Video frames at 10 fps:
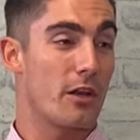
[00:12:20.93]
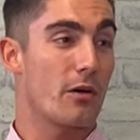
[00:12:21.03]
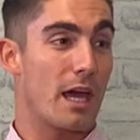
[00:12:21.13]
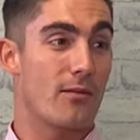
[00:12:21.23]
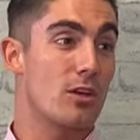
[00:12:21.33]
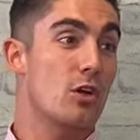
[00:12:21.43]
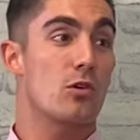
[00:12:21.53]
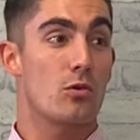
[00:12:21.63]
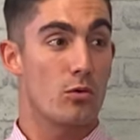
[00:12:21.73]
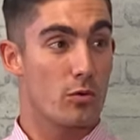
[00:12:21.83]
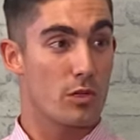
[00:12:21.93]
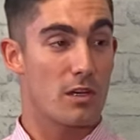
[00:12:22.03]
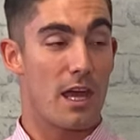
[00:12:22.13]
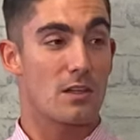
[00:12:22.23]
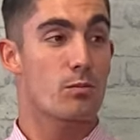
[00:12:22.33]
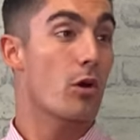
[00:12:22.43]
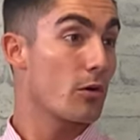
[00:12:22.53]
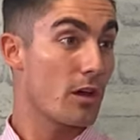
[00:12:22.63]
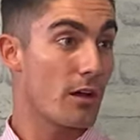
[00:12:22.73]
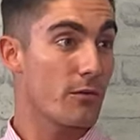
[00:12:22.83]
not having to call your dad's
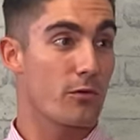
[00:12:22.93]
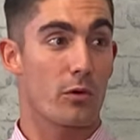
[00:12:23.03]
broker, mm.